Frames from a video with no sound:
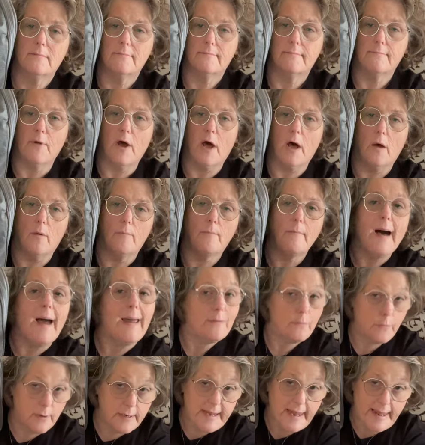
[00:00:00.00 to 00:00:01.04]
well, mine
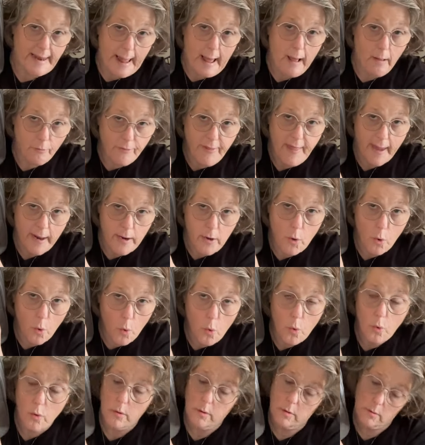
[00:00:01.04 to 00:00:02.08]
would get out that hole.
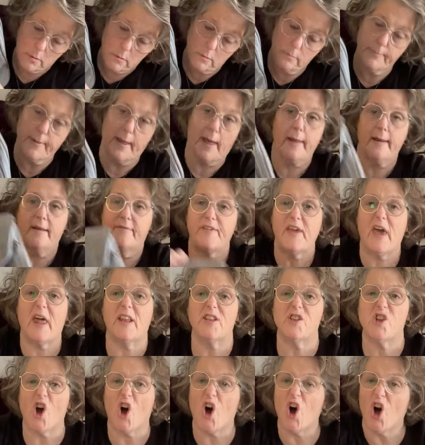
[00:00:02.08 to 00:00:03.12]
But if you had a
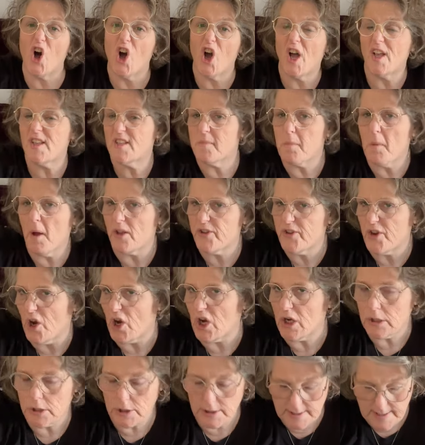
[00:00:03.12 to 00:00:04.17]
dog, a small
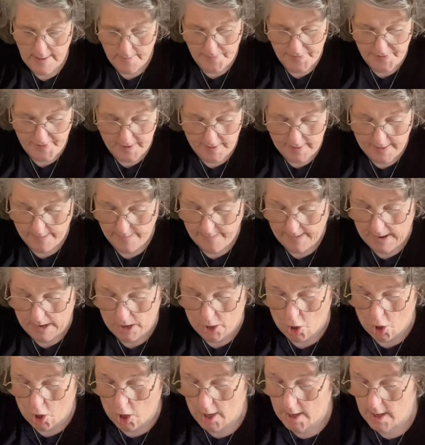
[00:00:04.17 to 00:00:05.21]
dog or something, they may
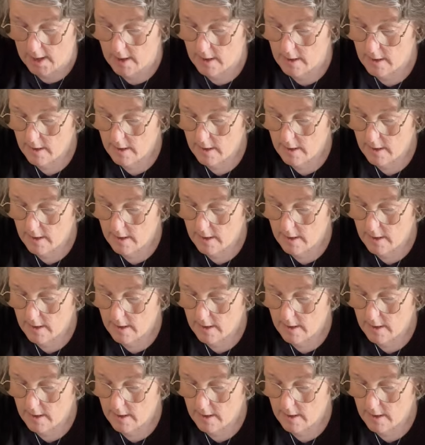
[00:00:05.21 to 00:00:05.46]
not.